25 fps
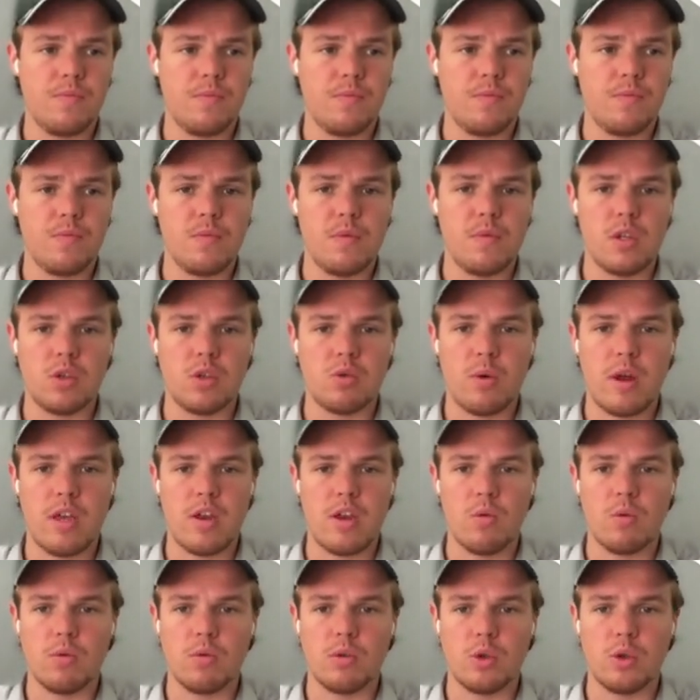this right
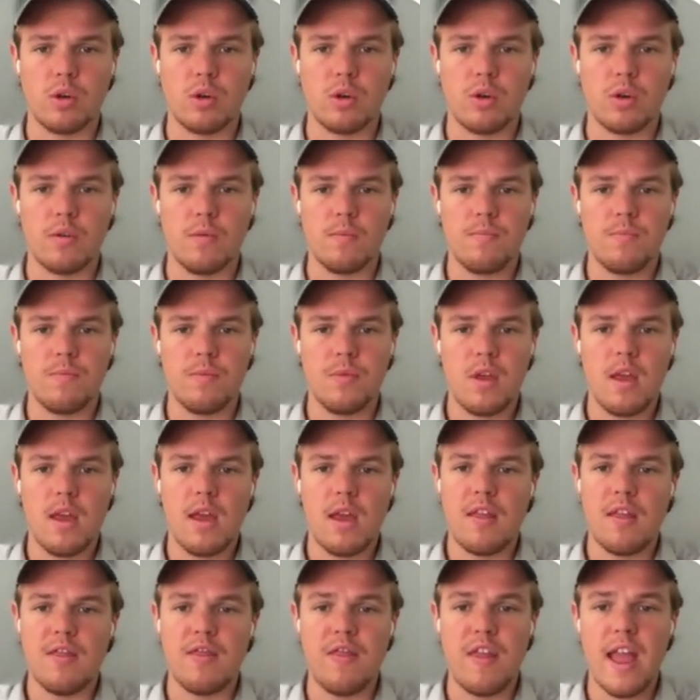here will trigger.
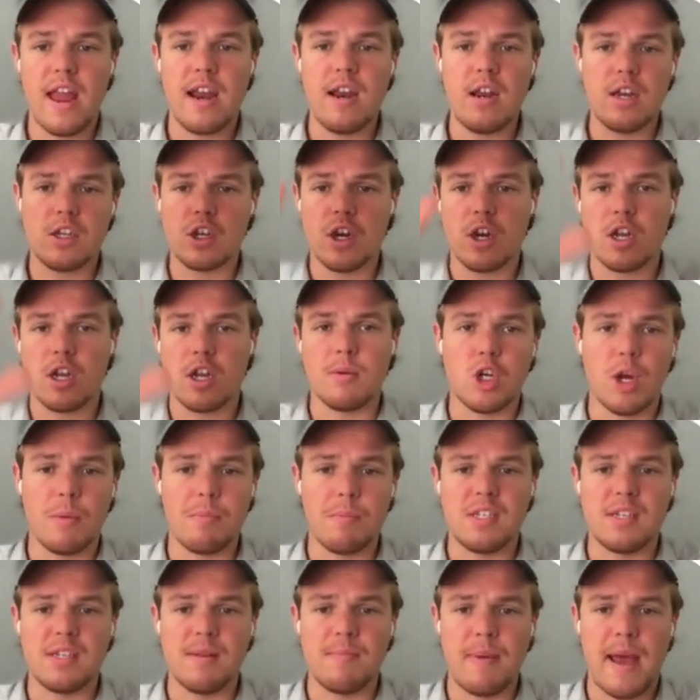Then it's going to go jump
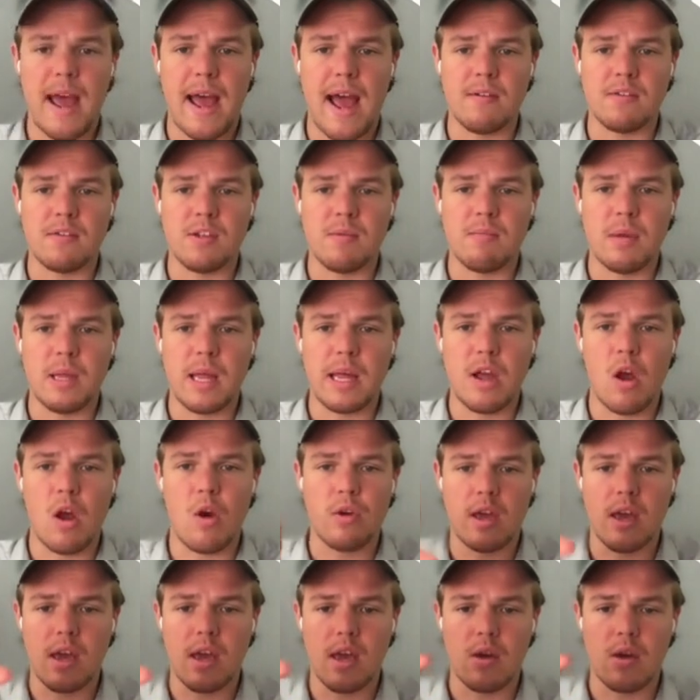into paths and be like,
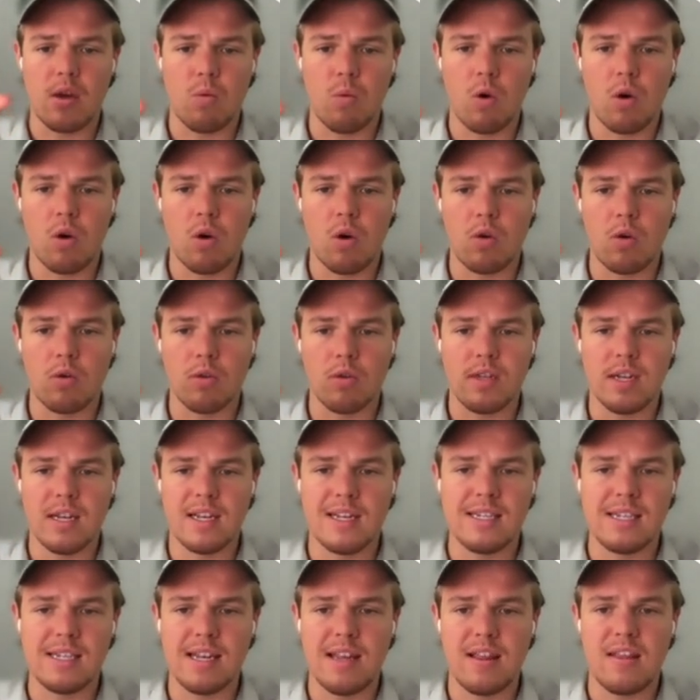okay, well,
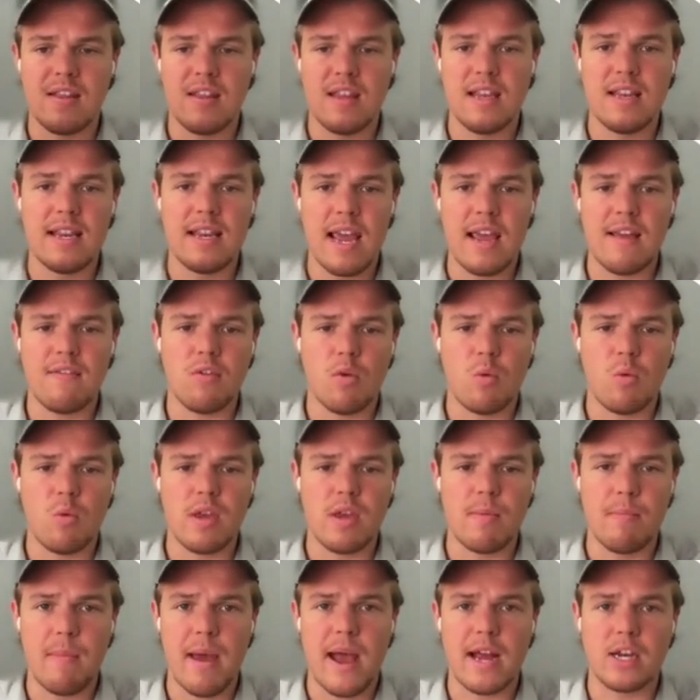does the day of the
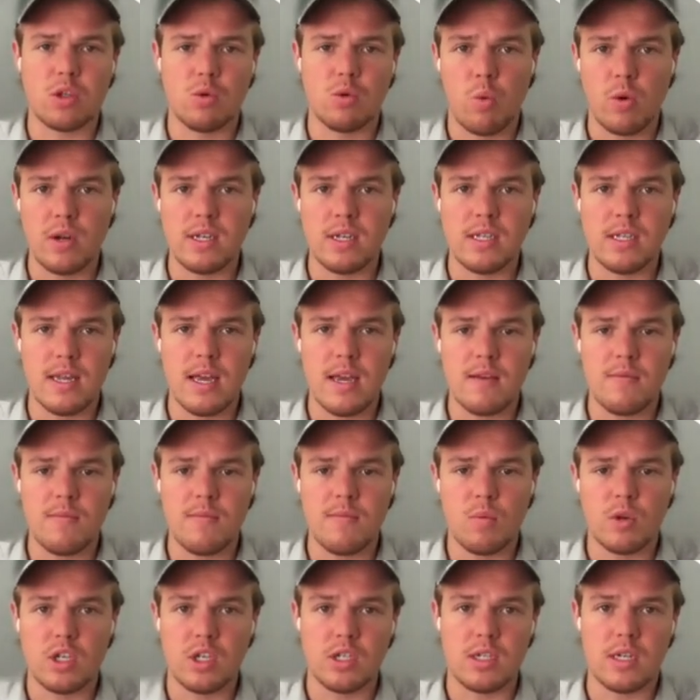week match Wednesday,
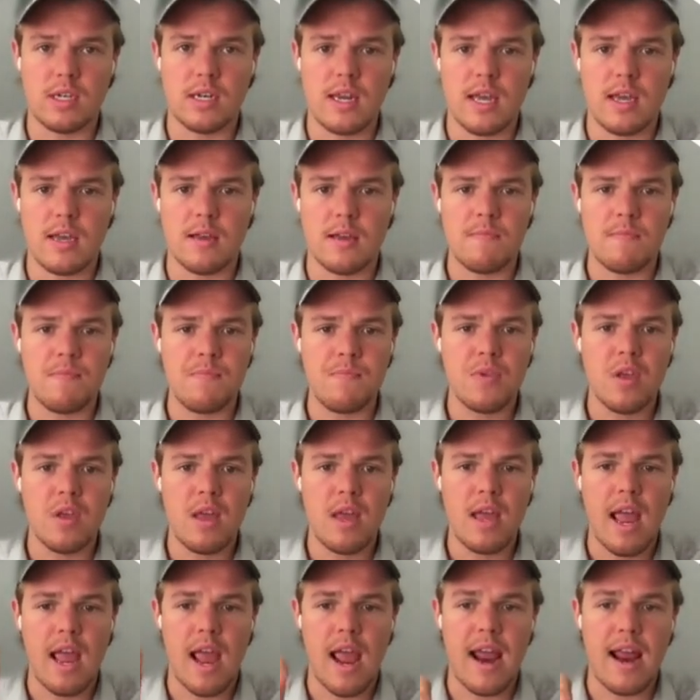which is today?
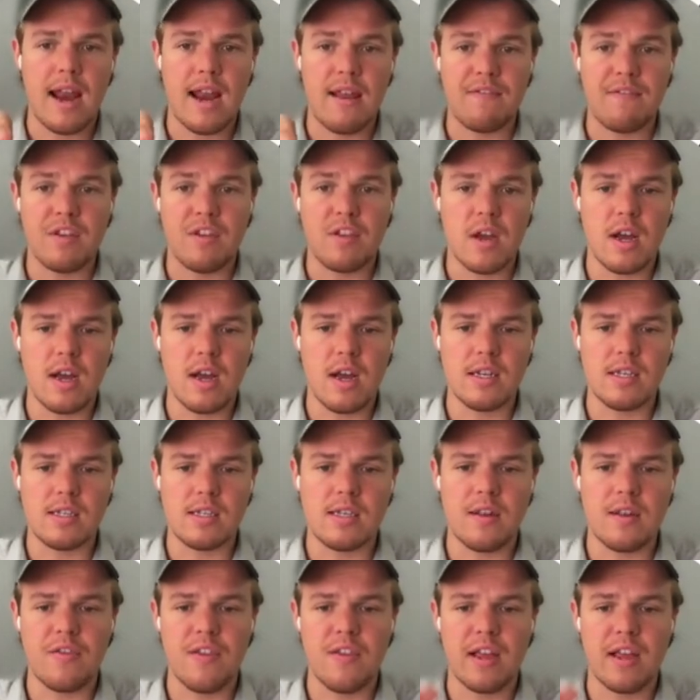And if it
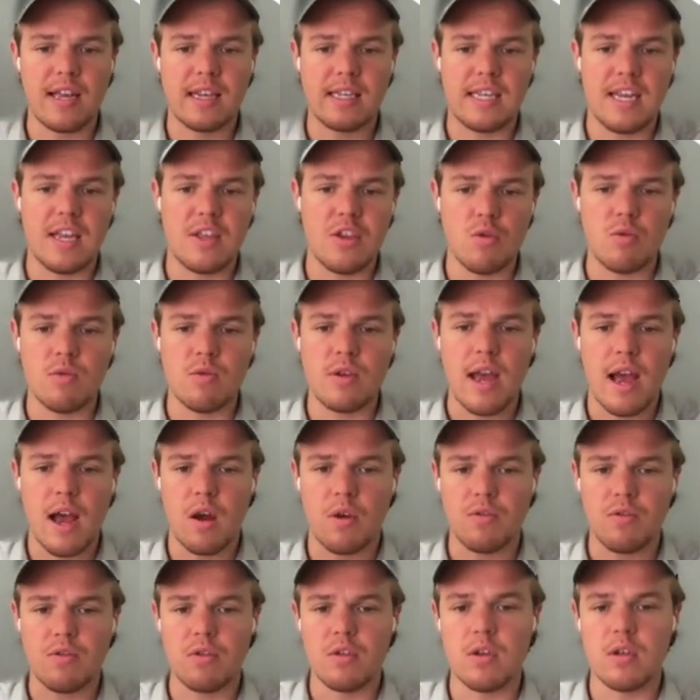does, then continue
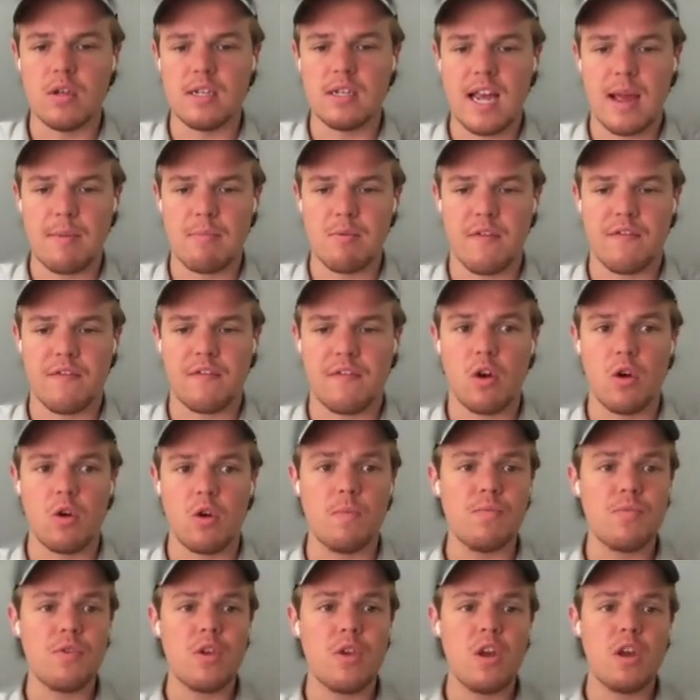down the Zapier
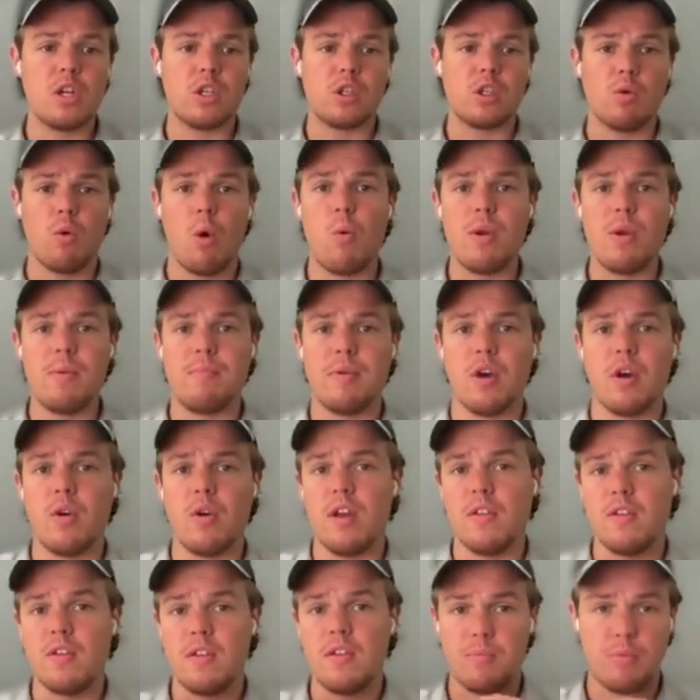flow. So what we built
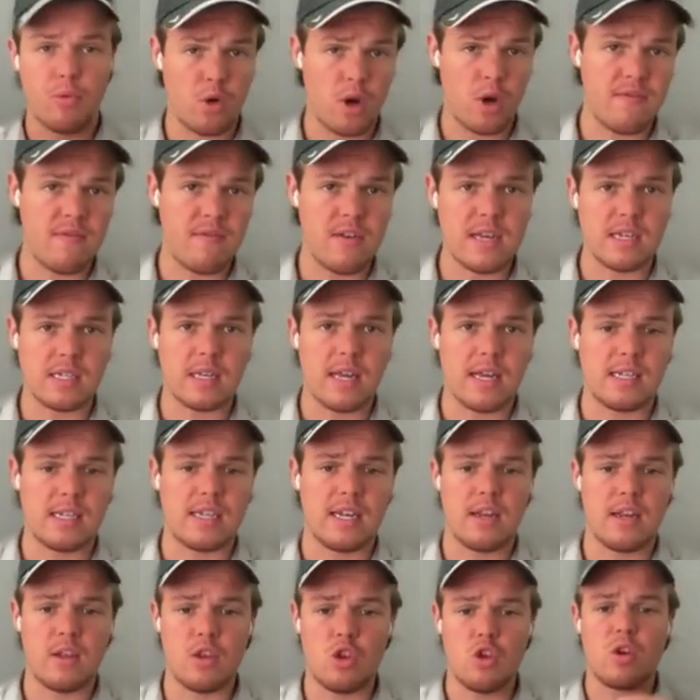in the previous
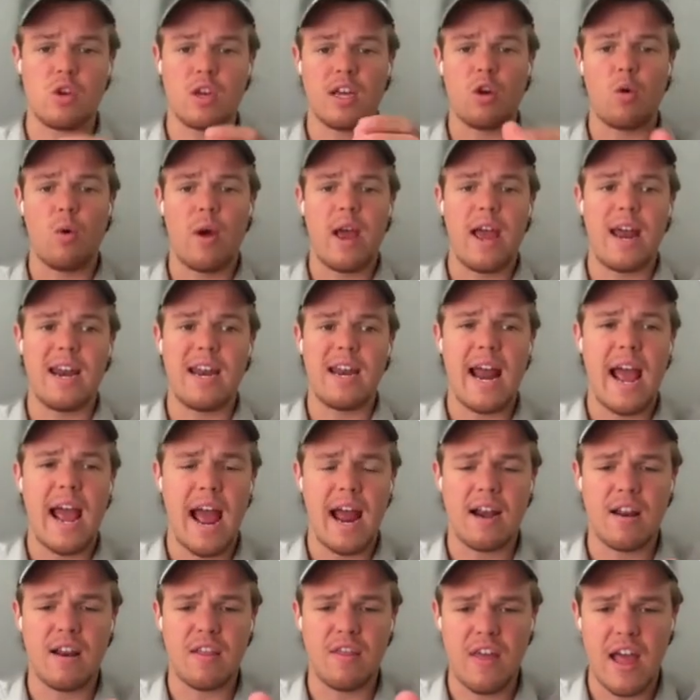lesson, you can go ahead and
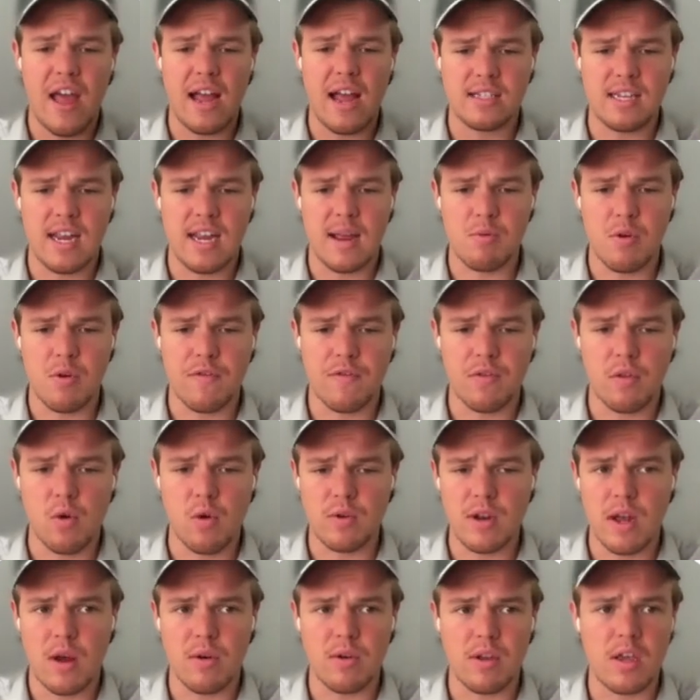add that Zapier flow
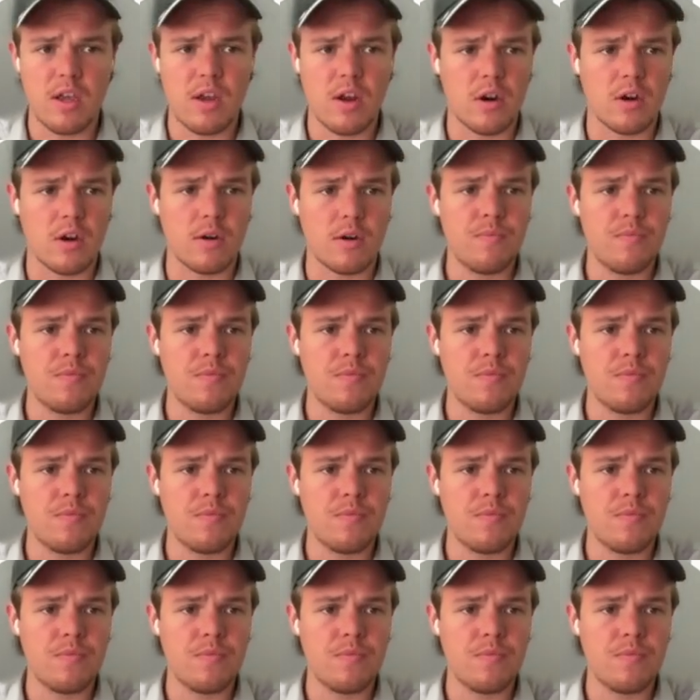down here.